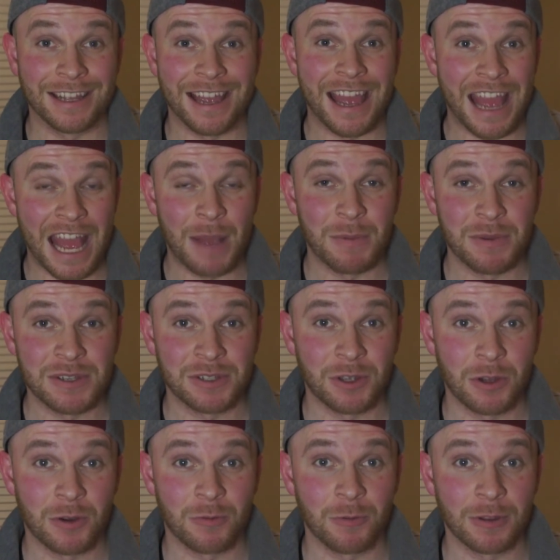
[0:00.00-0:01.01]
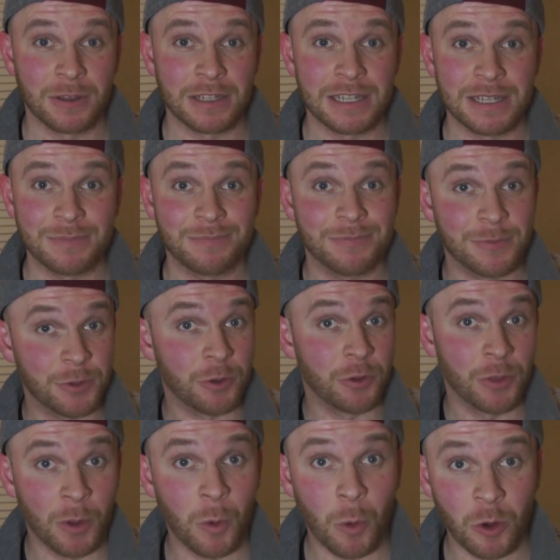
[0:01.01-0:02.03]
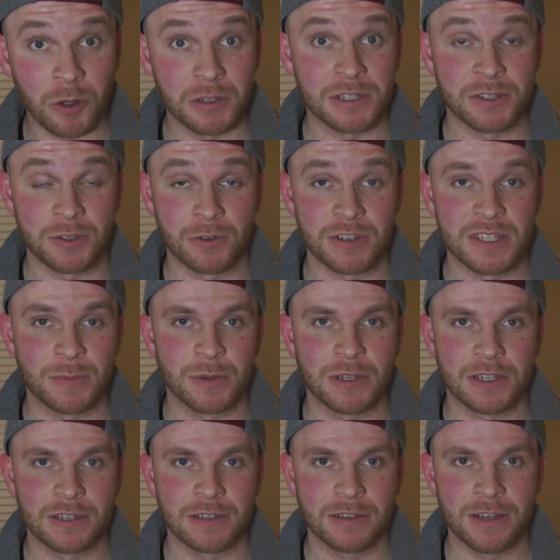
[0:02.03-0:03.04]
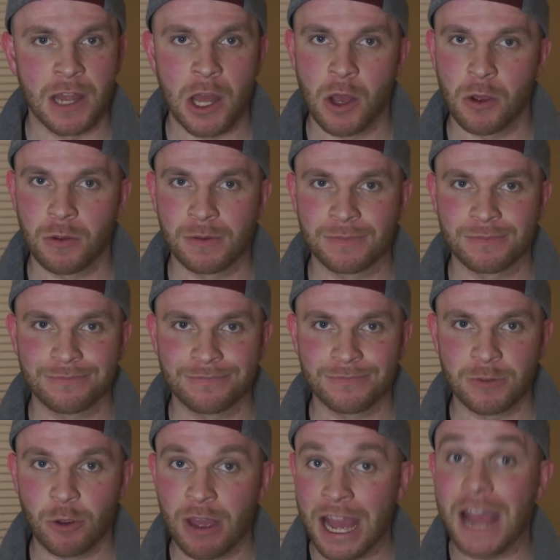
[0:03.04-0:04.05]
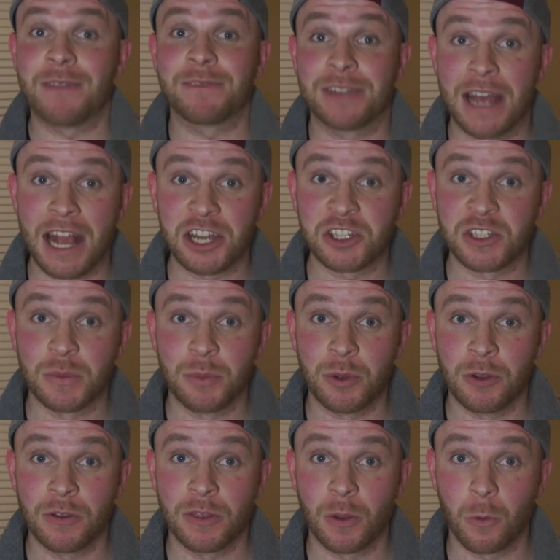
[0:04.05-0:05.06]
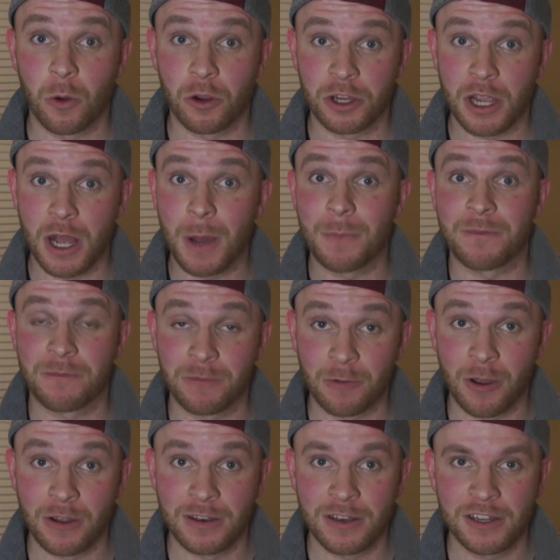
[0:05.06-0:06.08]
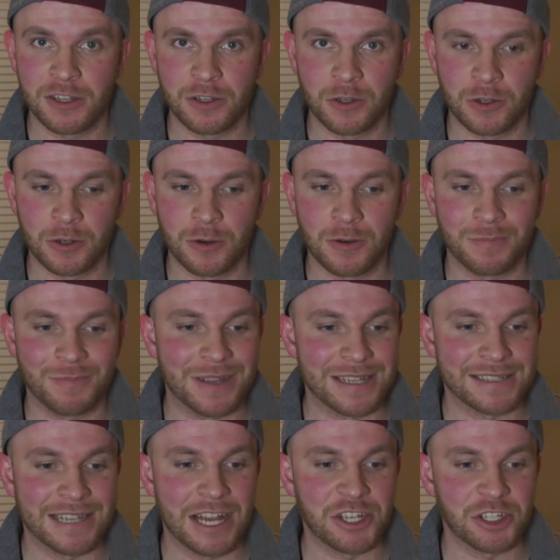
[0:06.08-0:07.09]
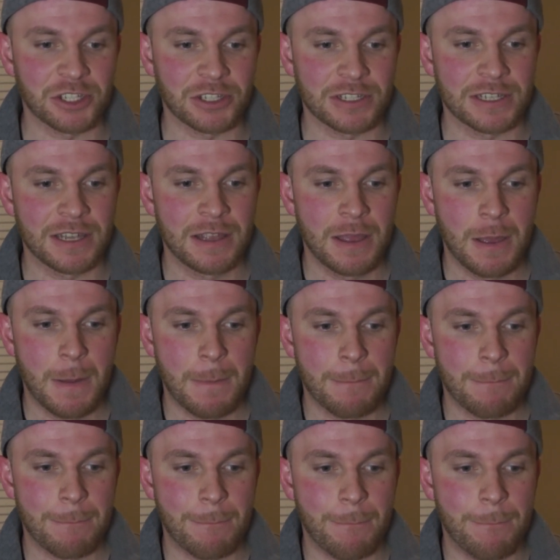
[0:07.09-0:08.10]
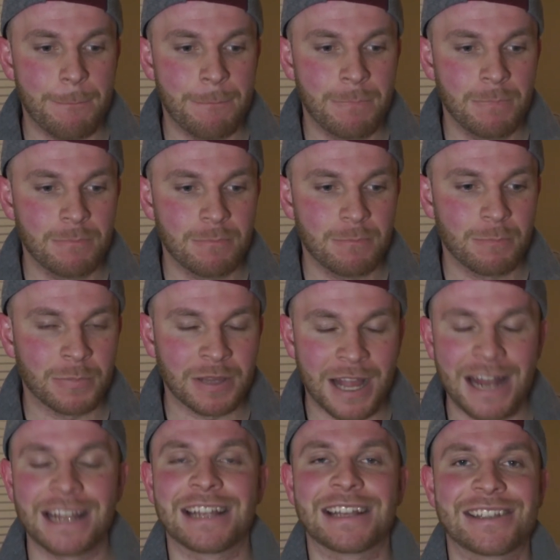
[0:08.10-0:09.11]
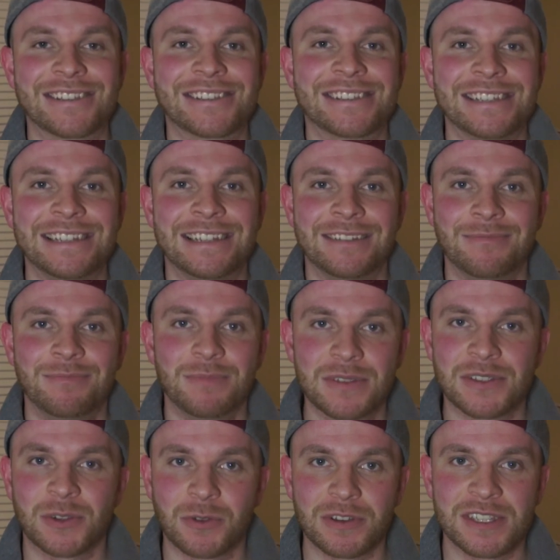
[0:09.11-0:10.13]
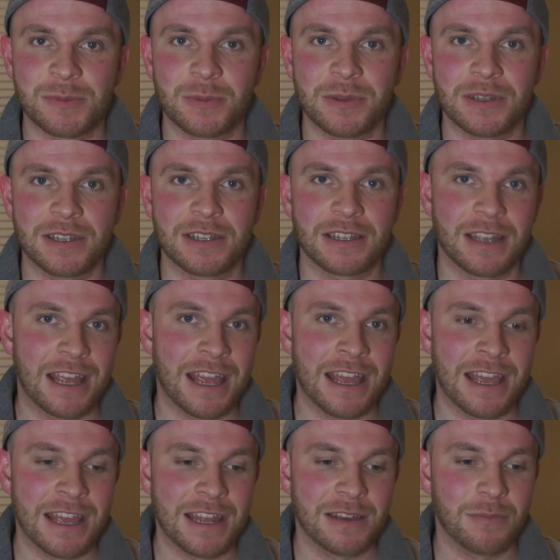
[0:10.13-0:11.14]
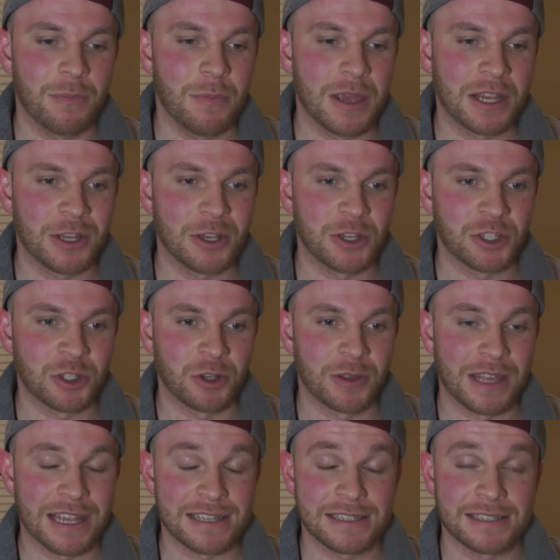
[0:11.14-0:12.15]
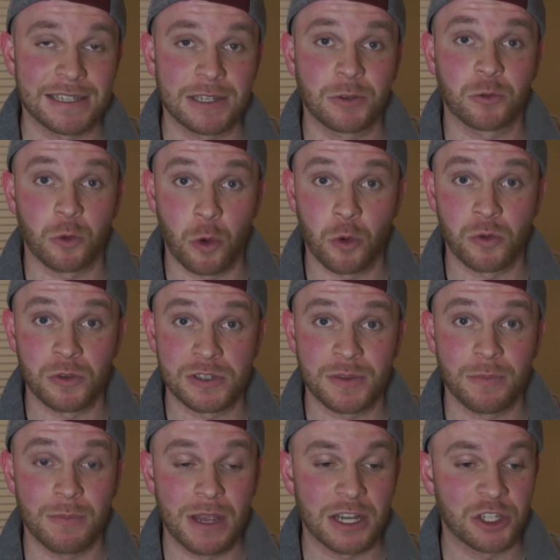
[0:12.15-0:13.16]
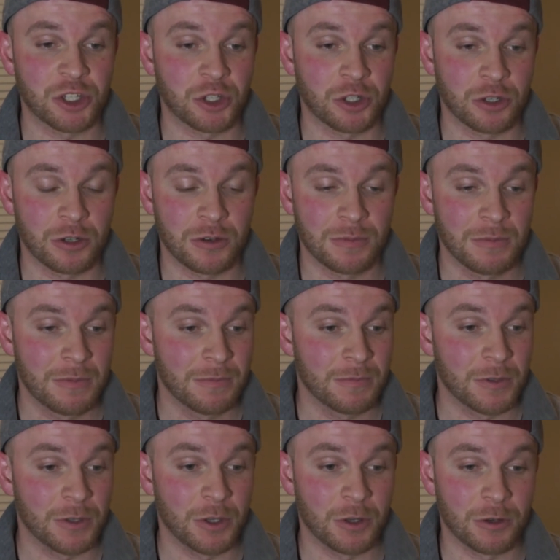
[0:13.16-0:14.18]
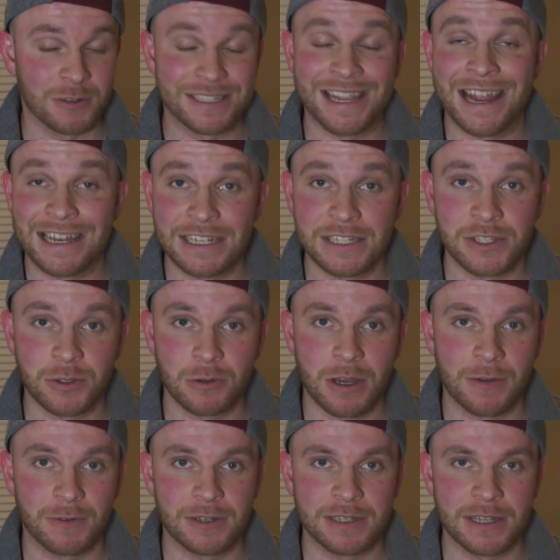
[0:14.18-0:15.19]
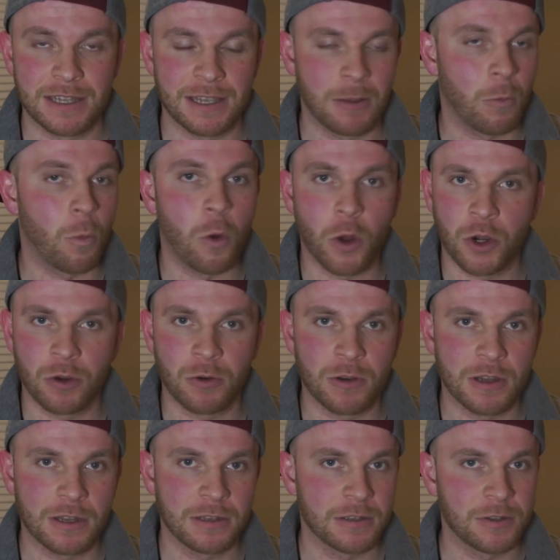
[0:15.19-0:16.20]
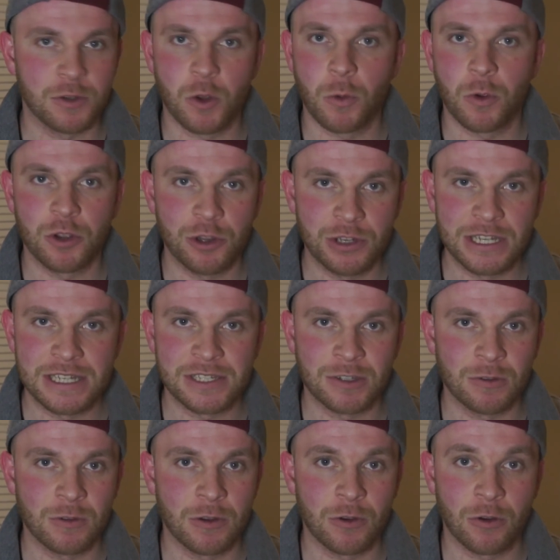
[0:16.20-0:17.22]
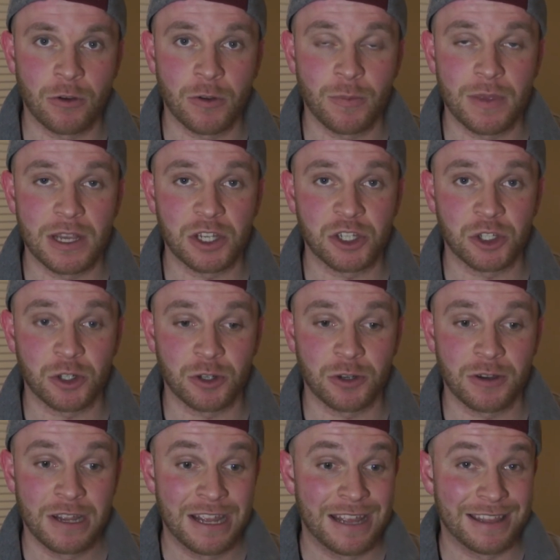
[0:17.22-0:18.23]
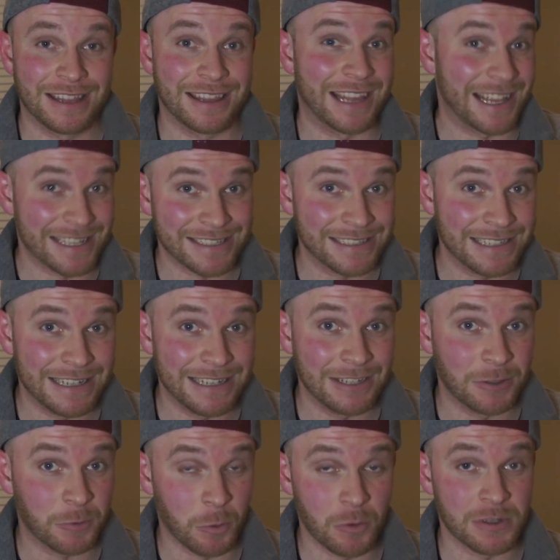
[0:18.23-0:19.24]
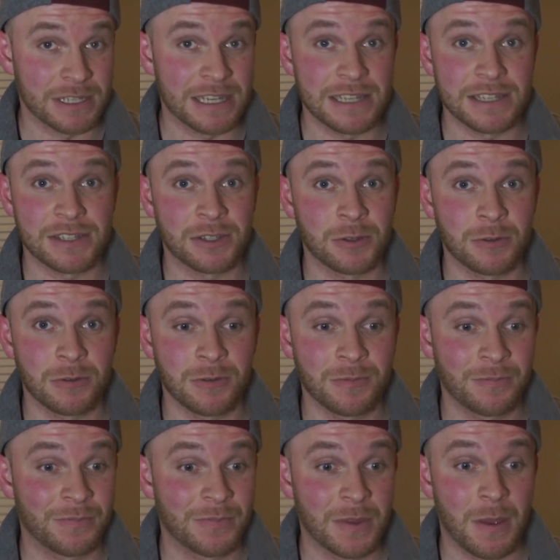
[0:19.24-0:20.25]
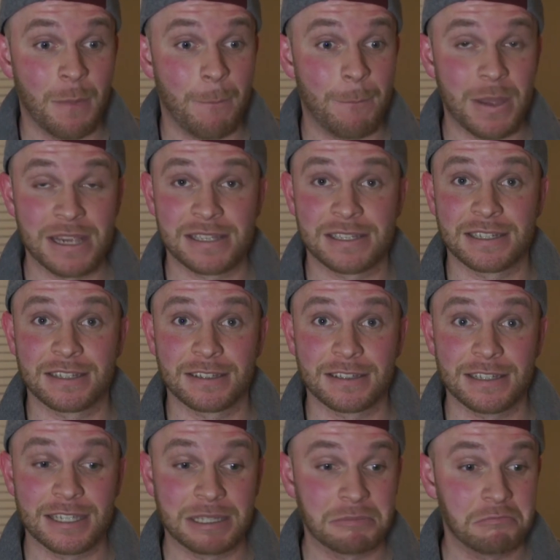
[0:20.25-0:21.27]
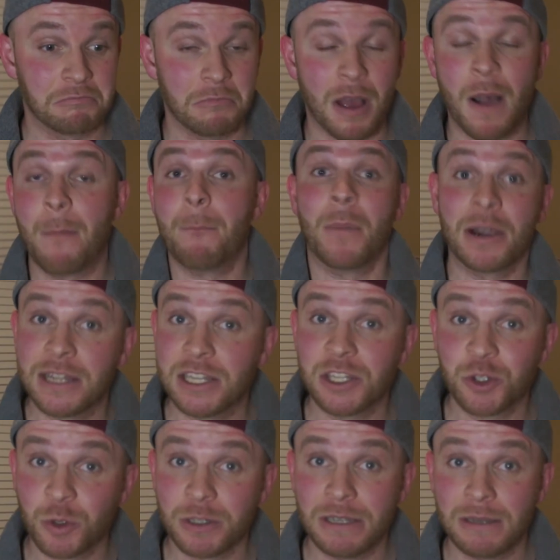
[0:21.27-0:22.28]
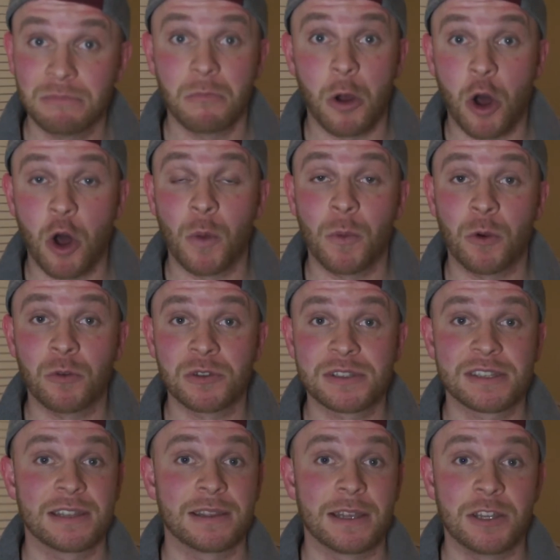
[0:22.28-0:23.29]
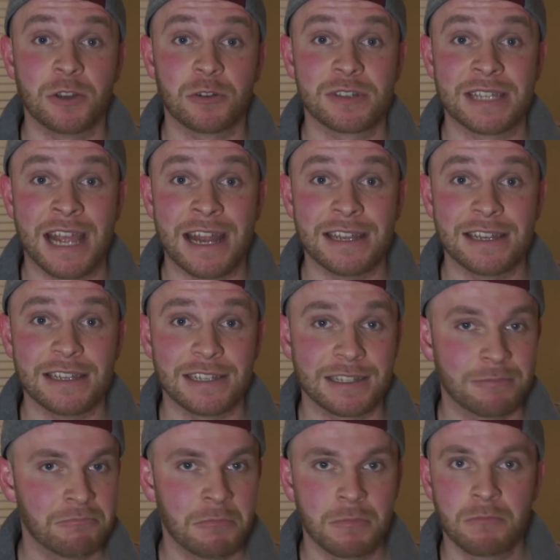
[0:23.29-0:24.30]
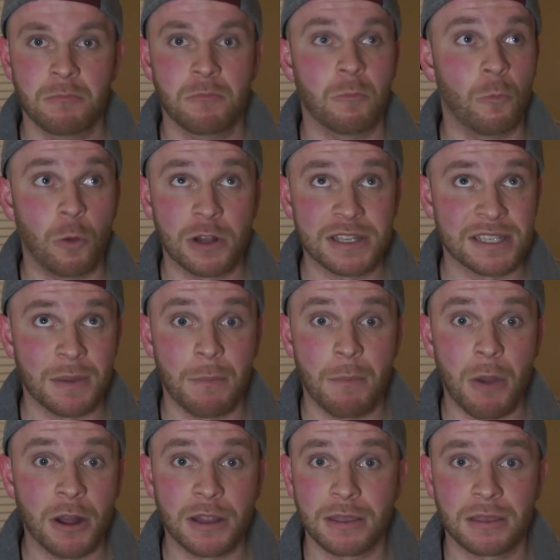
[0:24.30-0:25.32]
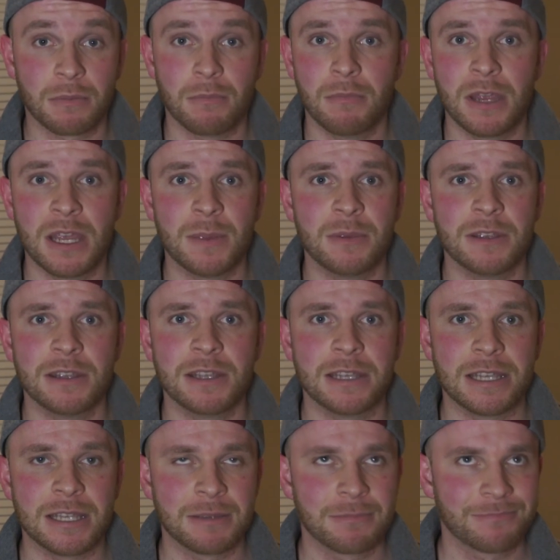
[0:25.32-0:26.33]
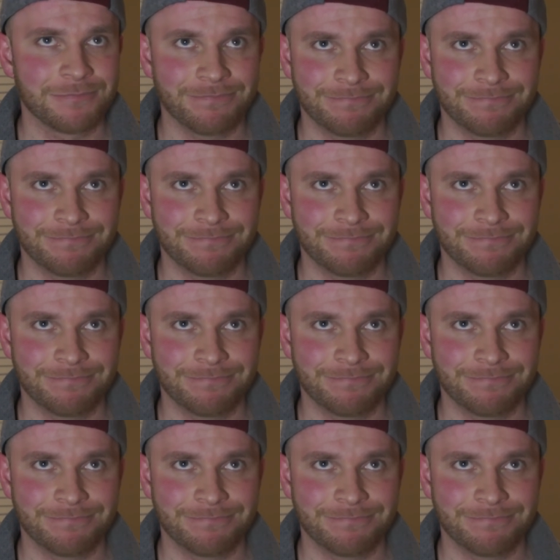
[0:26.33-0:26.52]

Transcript: let Amazon really do the work, so to speak. Now, you have to actually put in the work up front. You're essentially planting a seed, so to speak, and making sure that seed grows. Make sure you're tending to it every day, water it, do what you need to in order to make sure that that seed grows into basically a money tree almost, that you're tending once a month, maybe